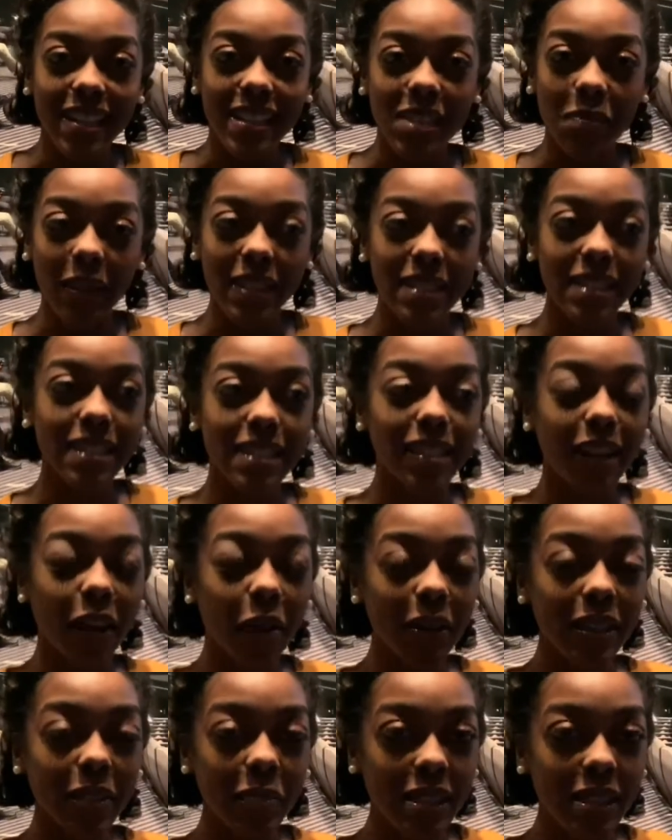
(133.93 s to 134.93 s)
especially
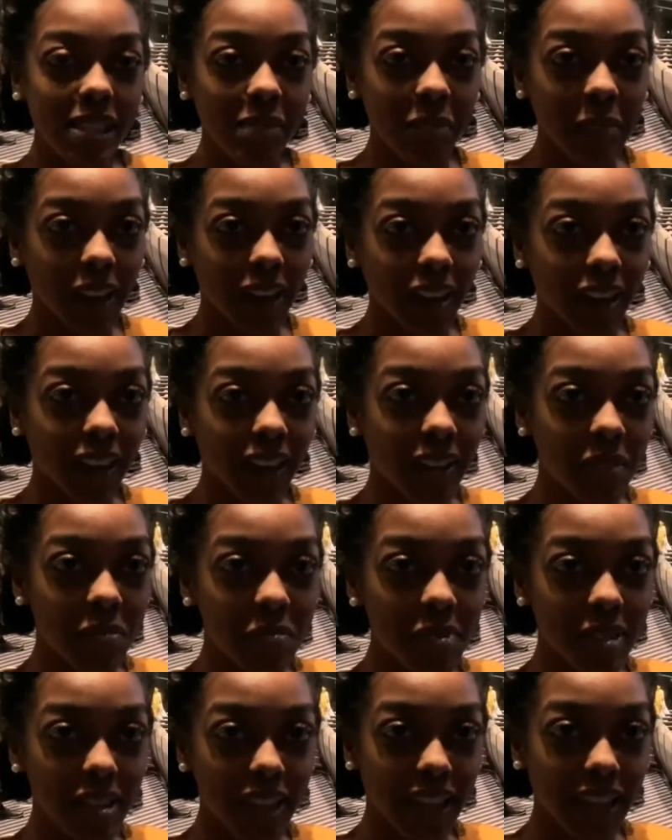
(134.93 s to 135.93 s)
knowing Miss Mary and
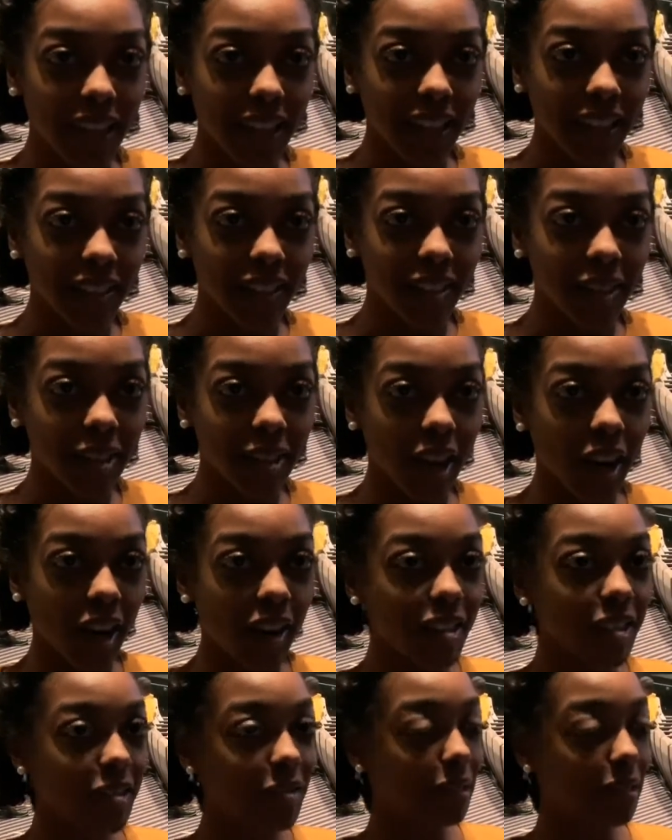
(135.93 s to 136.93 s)
playing,
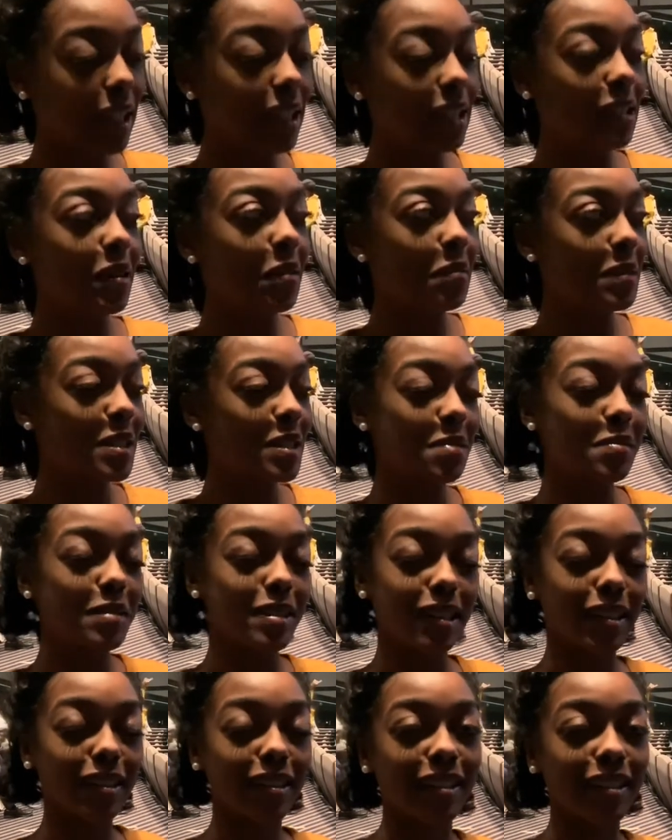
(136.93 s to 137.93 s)
like, you know, when she was
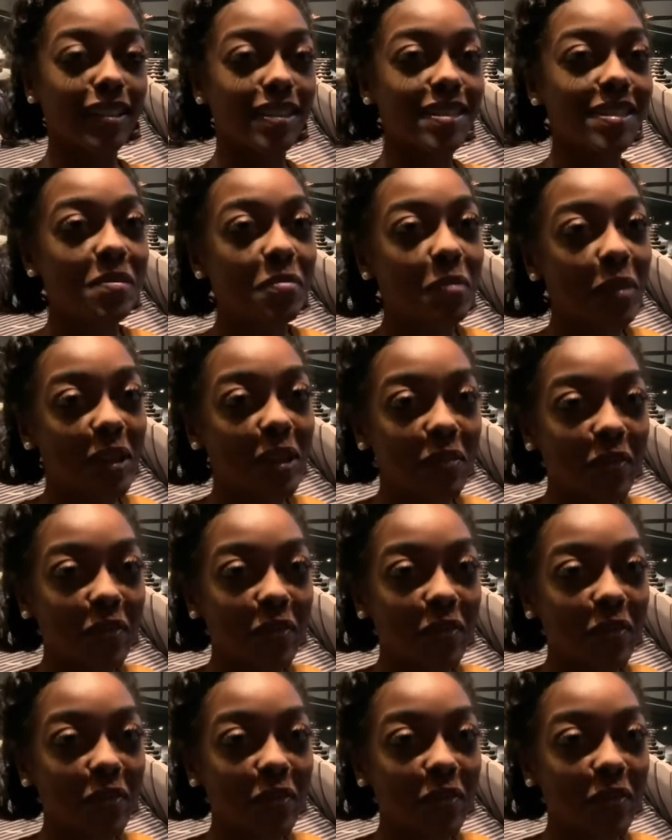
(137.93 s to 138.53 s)
younger. It's pretty